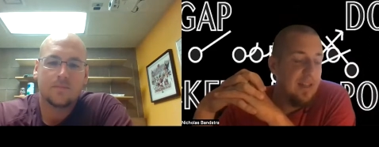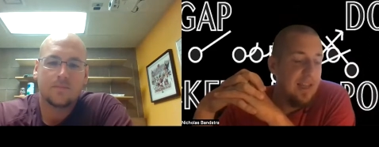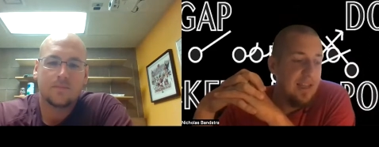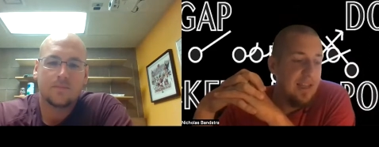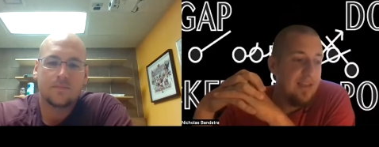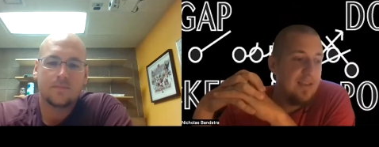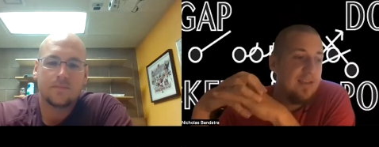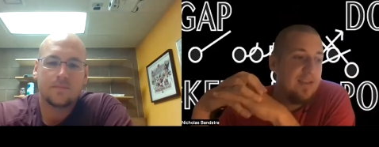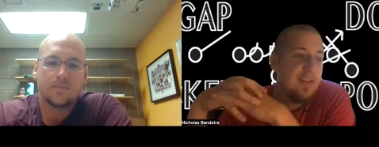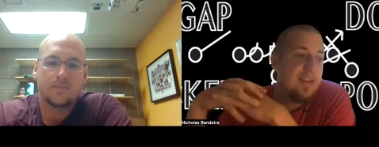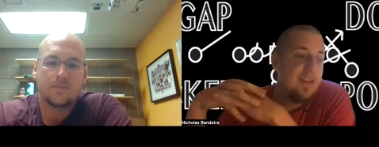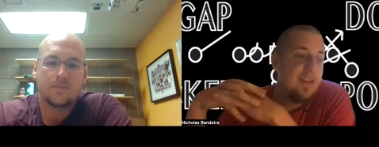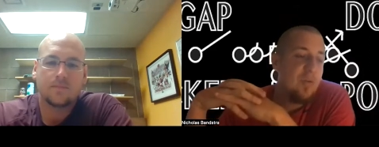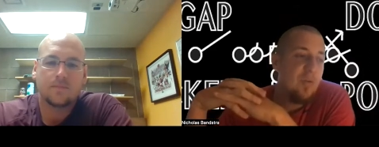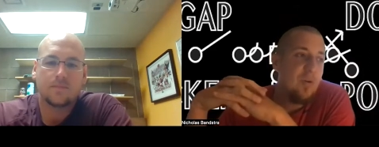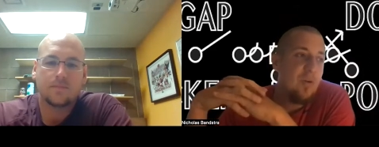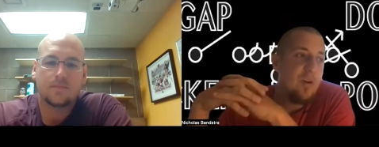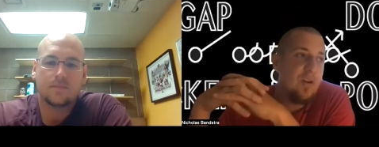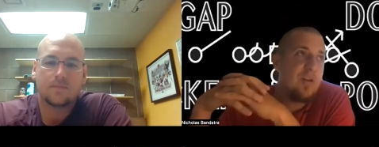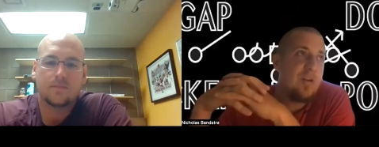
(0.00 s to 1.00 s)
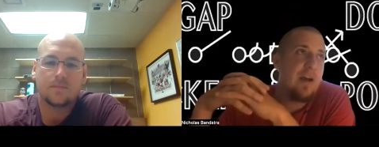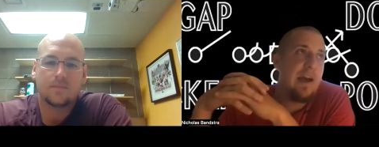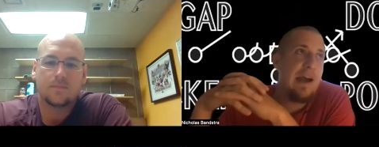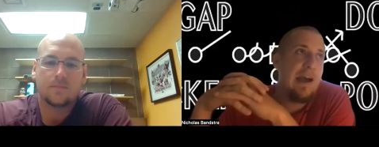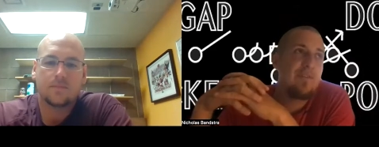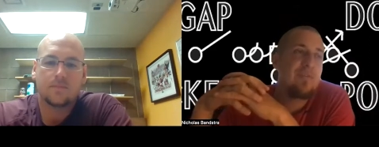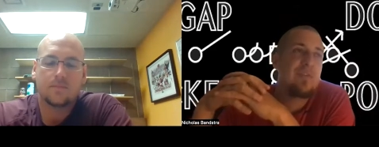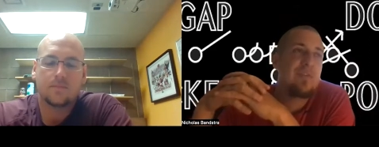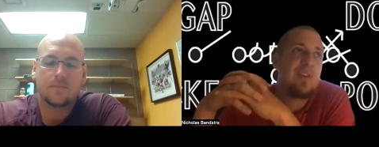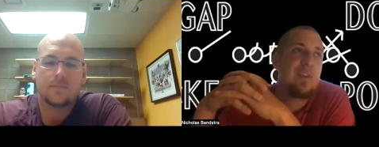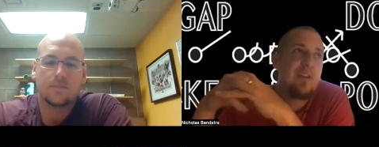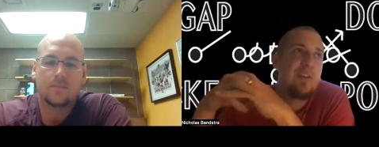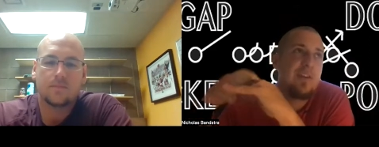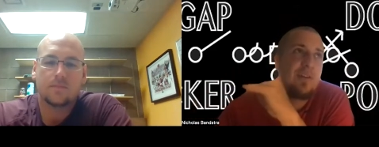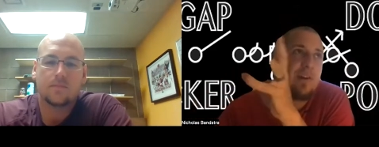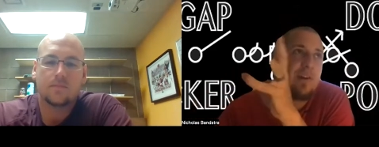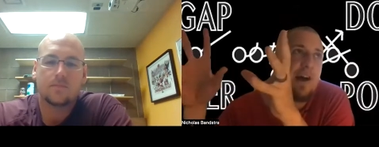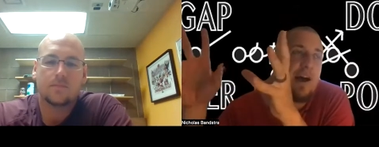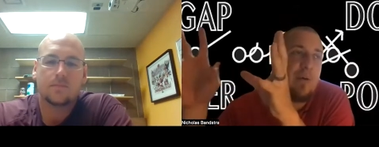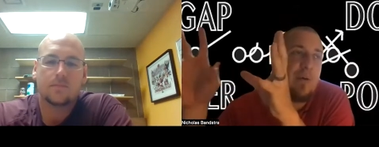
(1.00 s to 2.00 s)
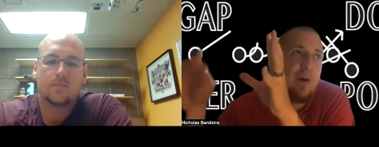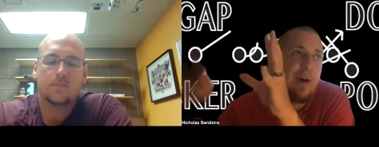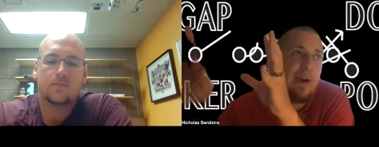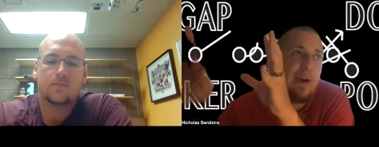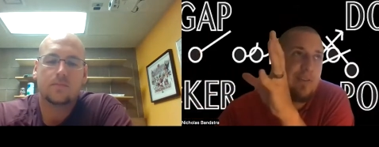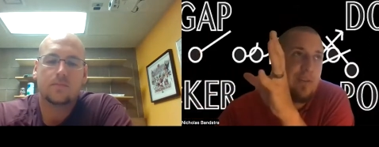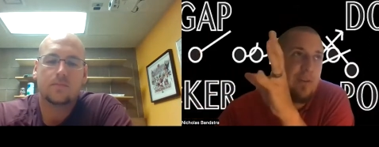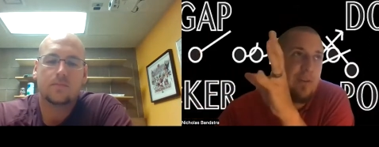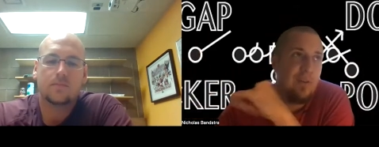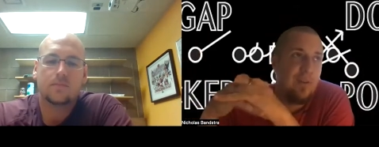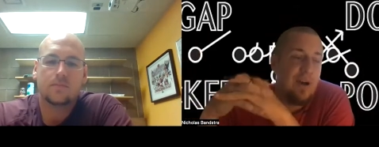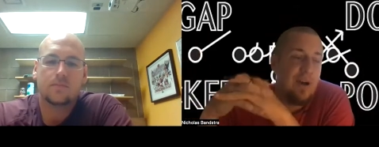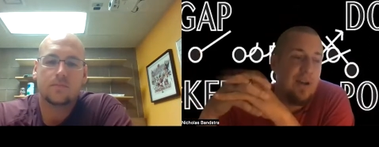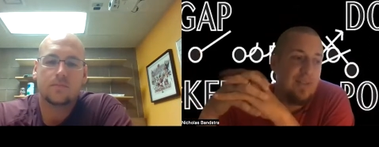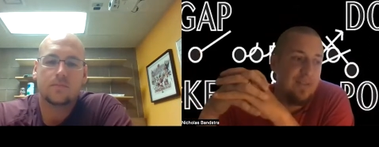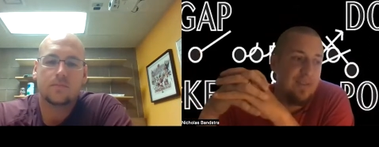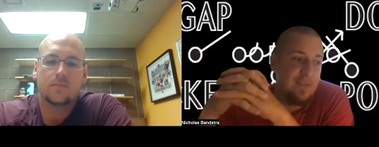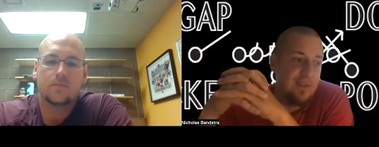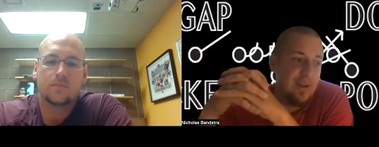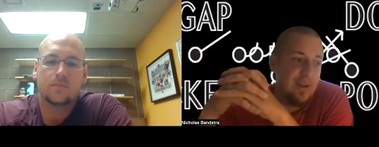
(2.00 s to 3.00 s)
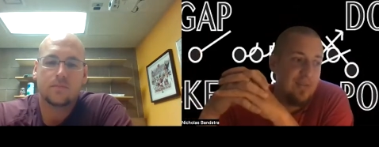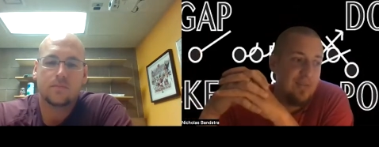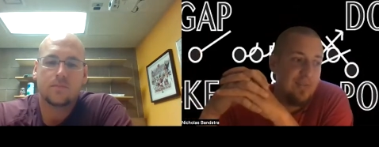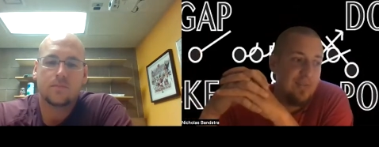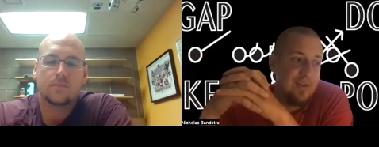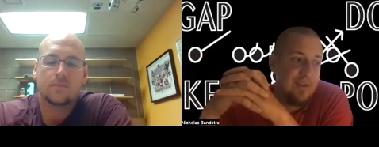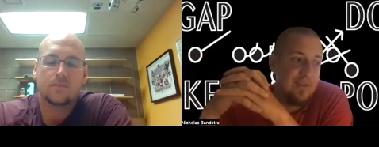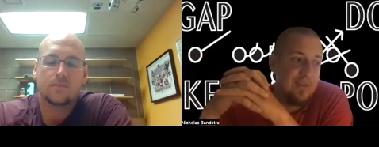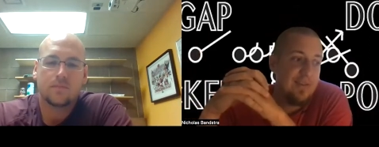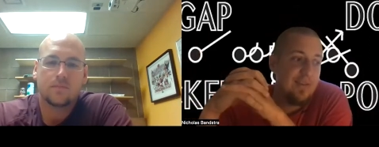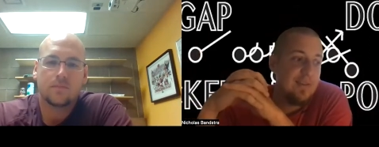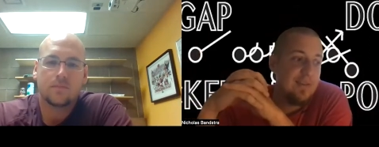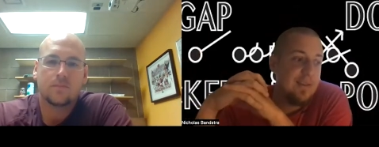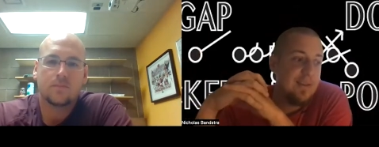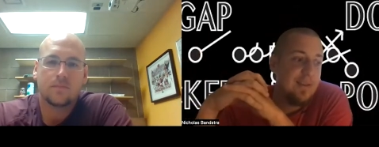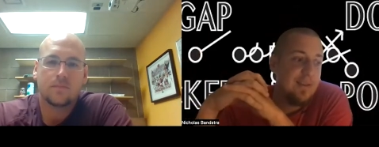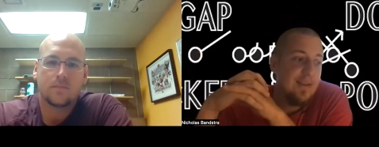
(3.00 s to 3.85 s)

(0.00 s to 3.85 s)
Speaker 1: like I've studied wide zone a lot this off season.